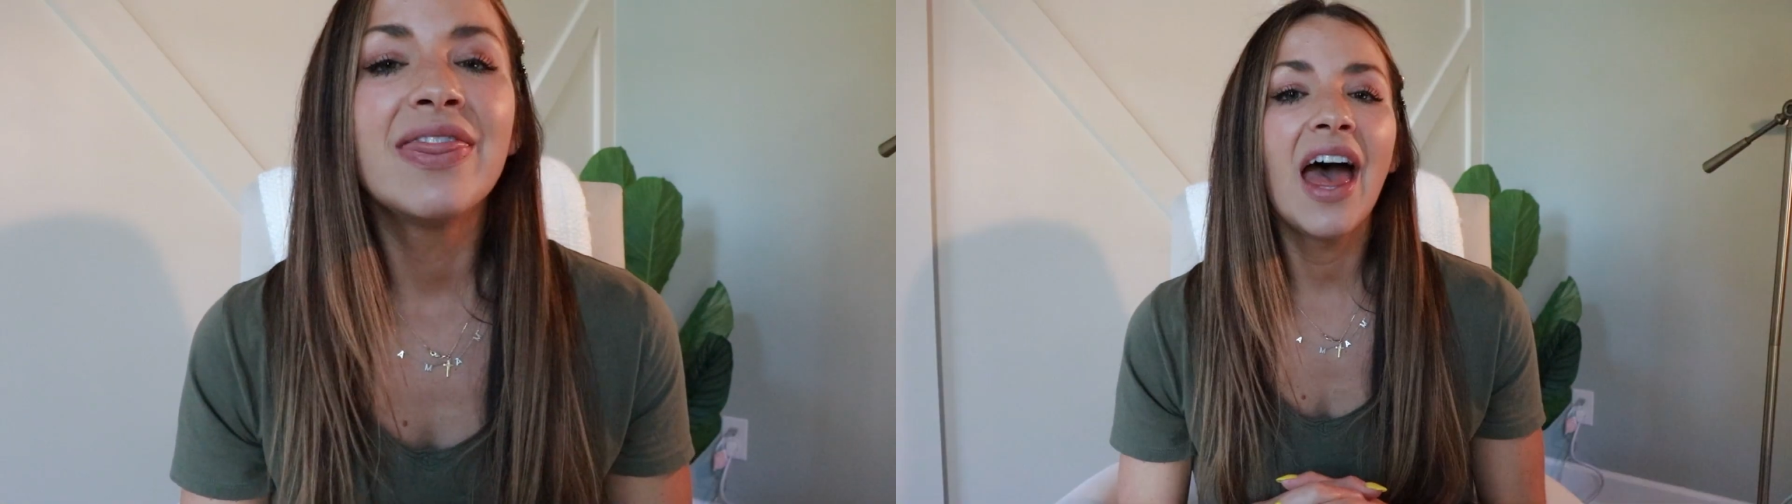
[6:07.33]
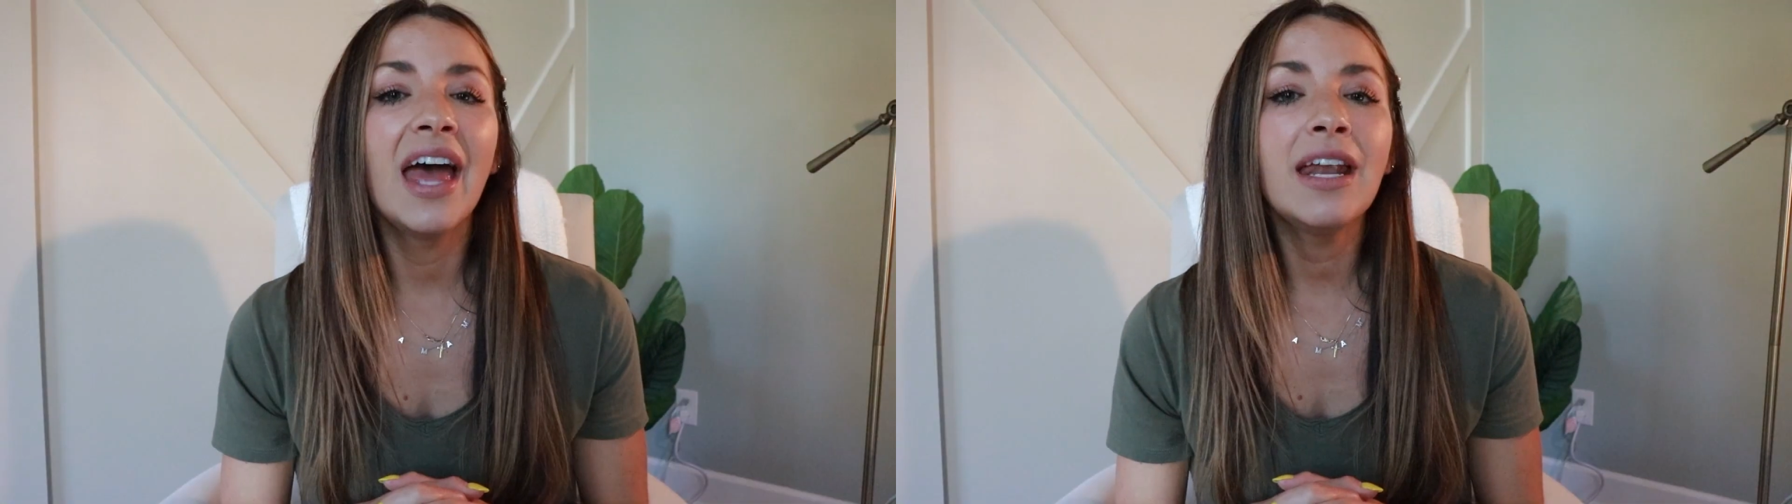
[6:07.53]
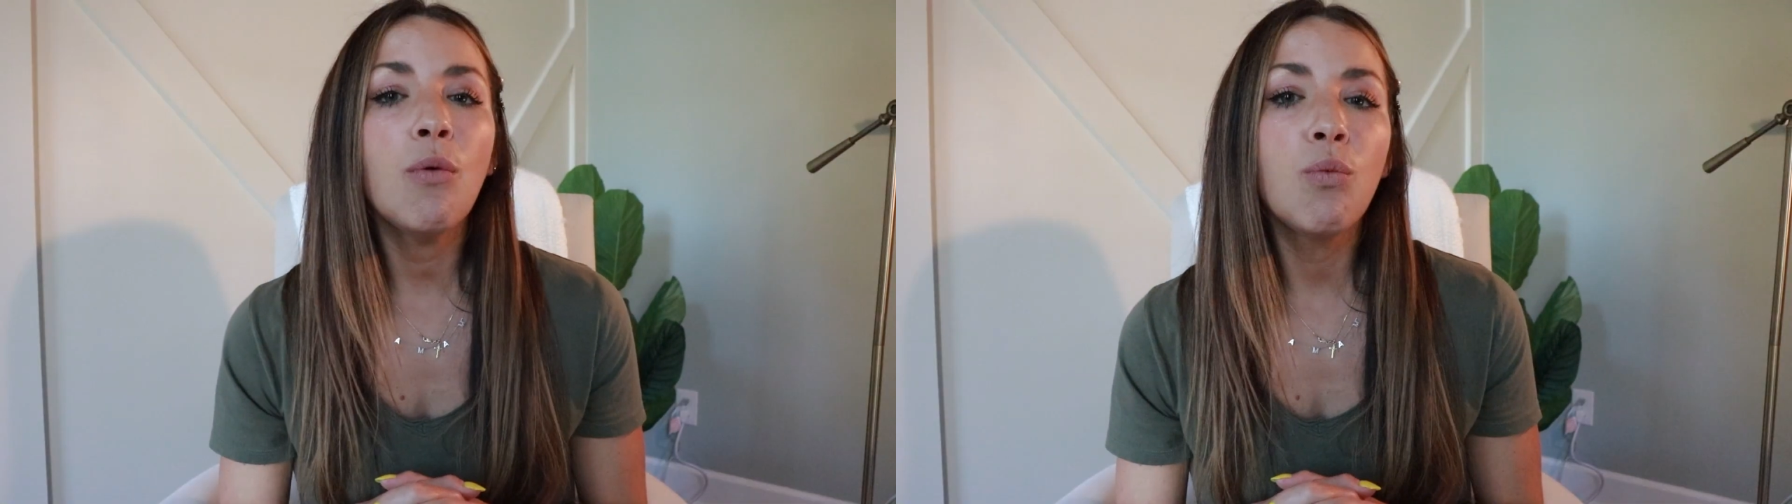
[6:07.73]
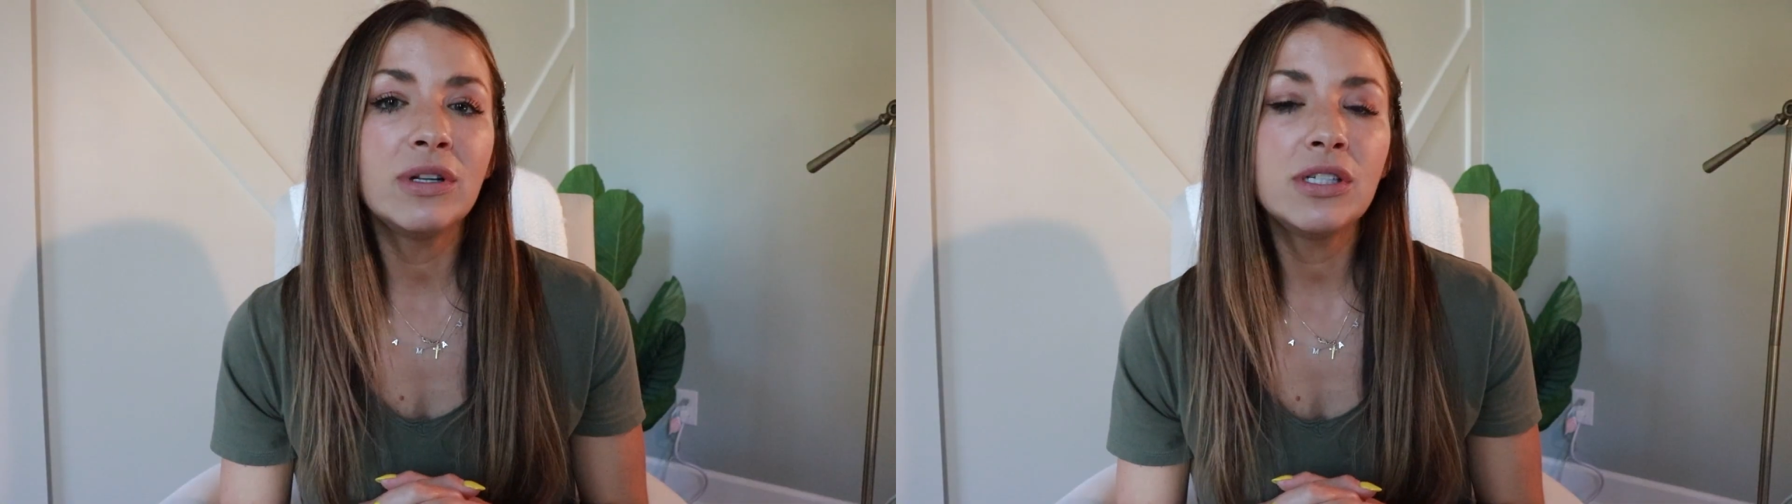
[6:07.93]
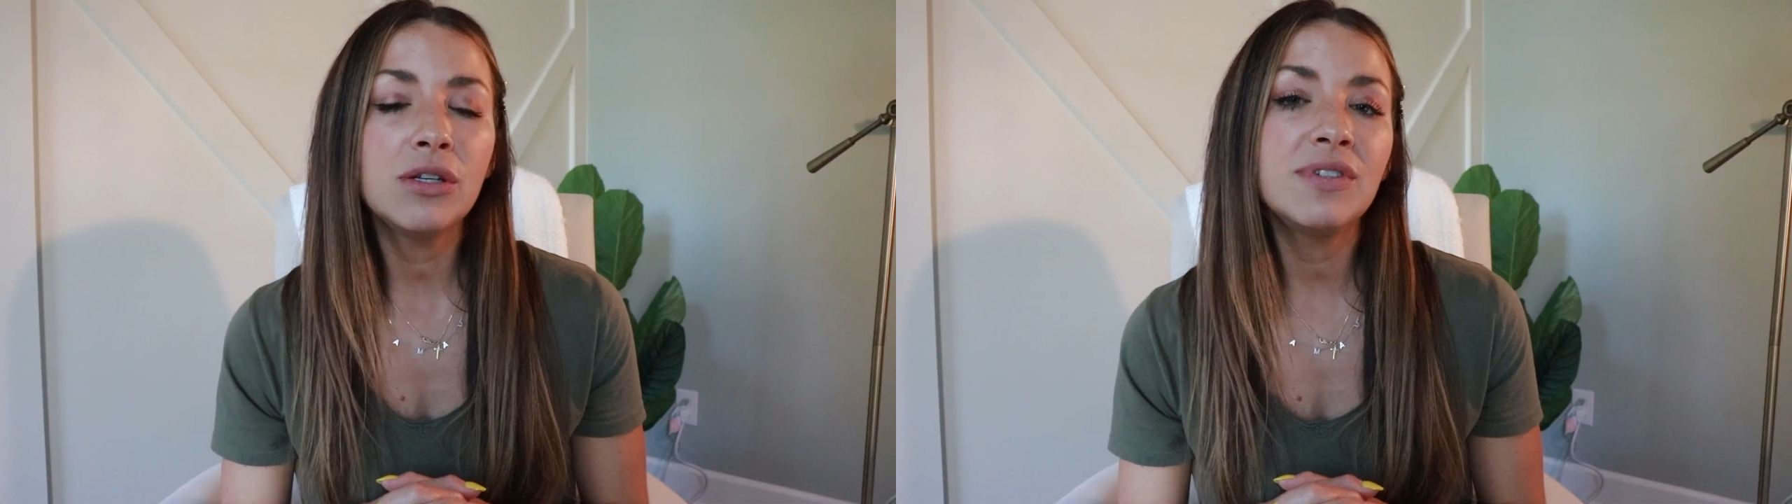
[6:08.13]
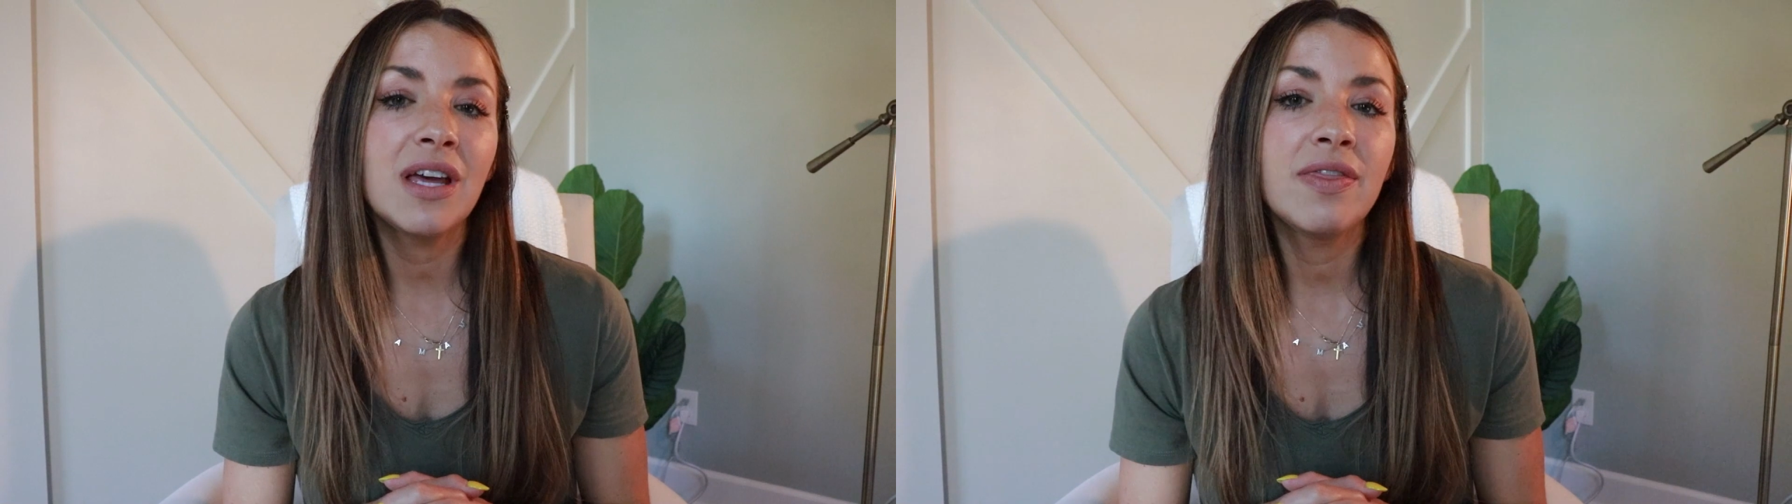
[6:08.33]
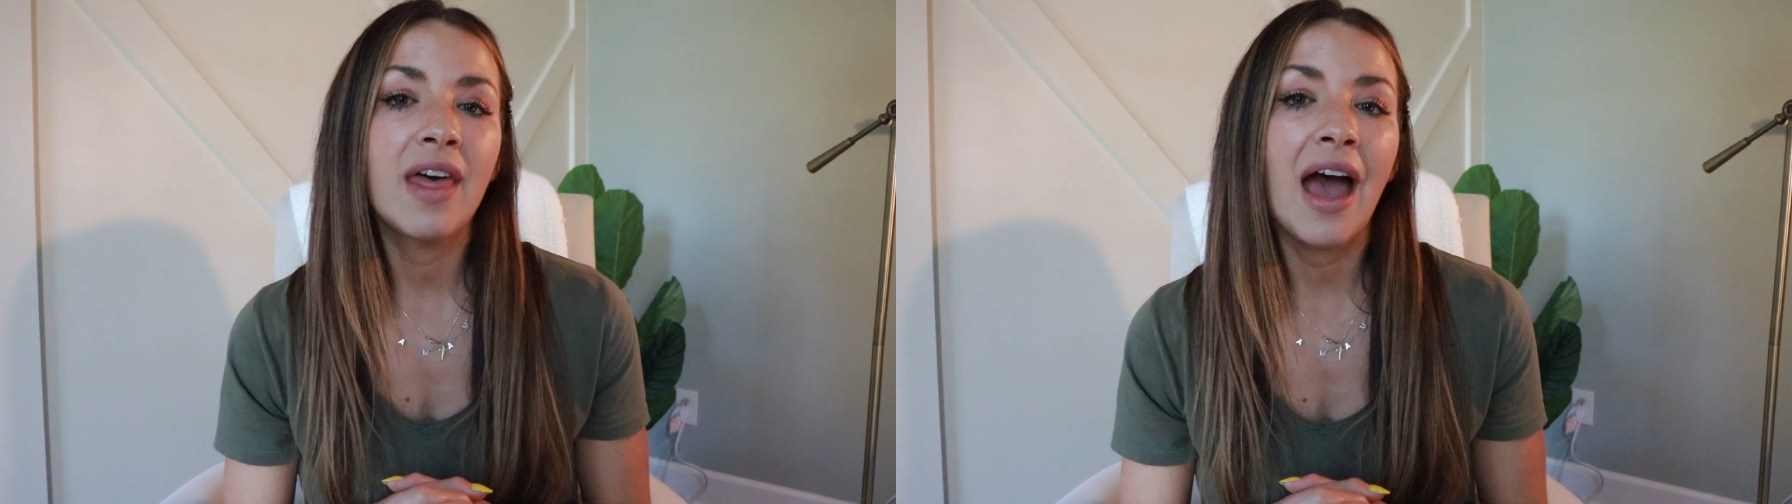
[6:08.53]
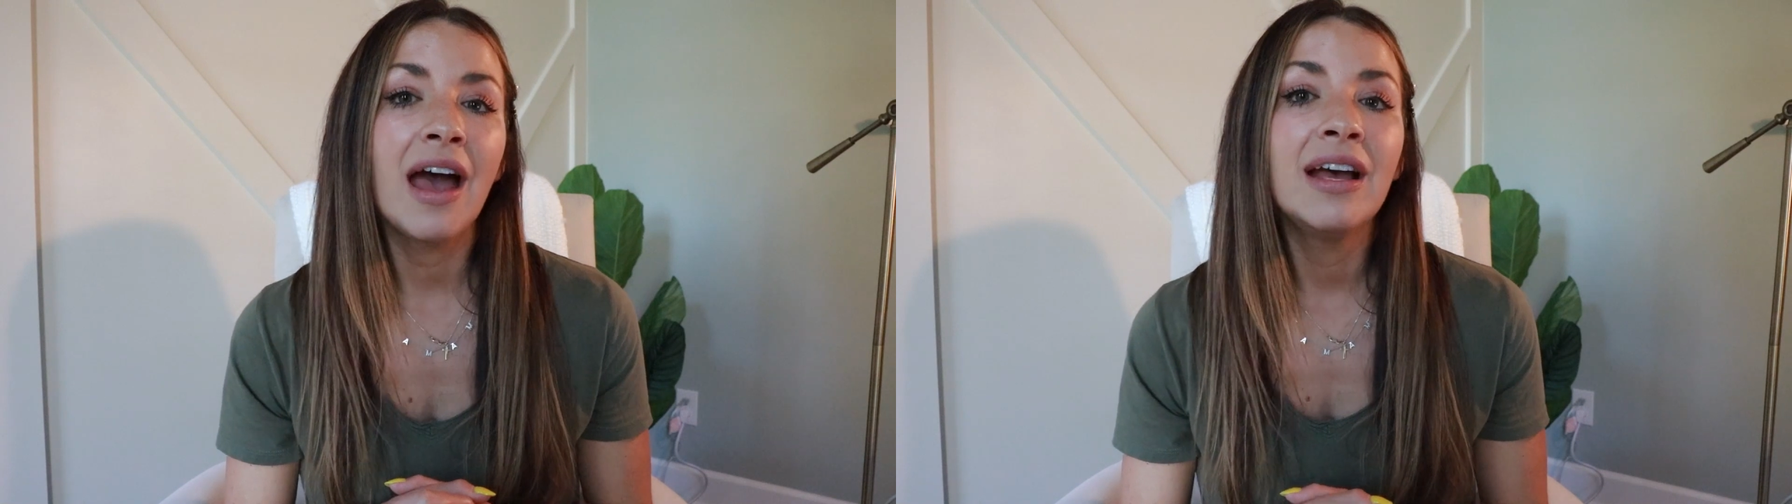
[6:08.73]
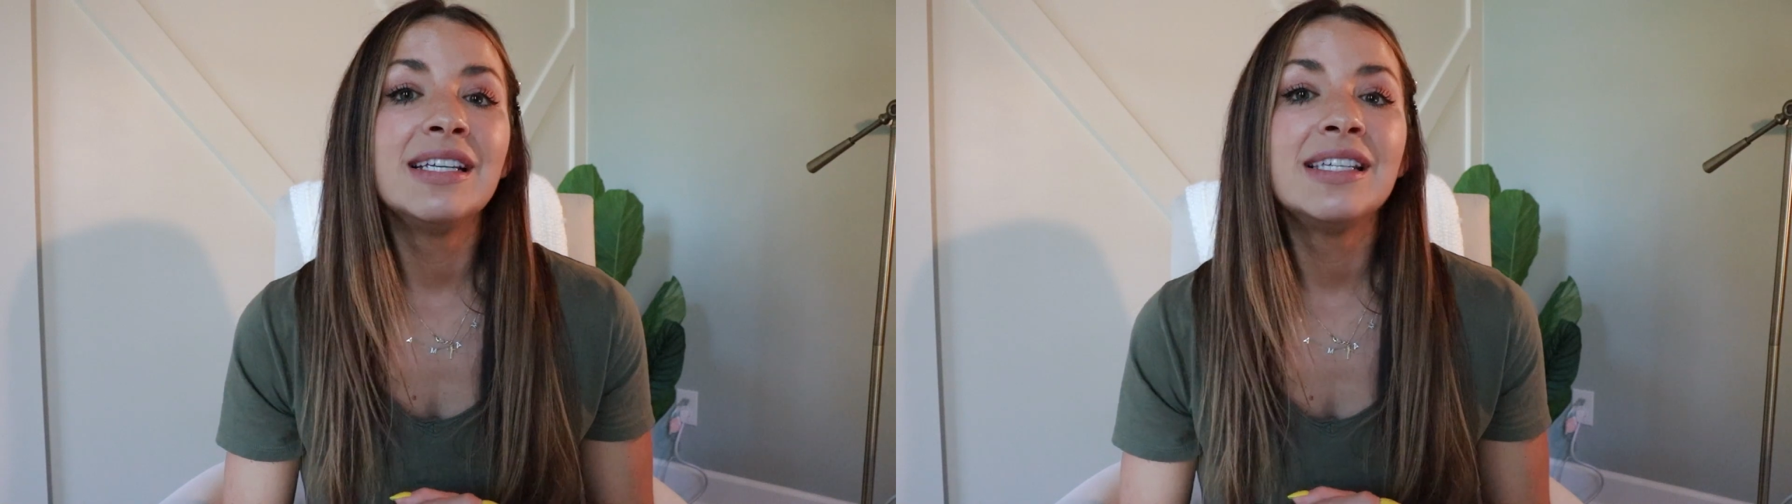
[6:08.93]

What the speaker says: Then once you've done that,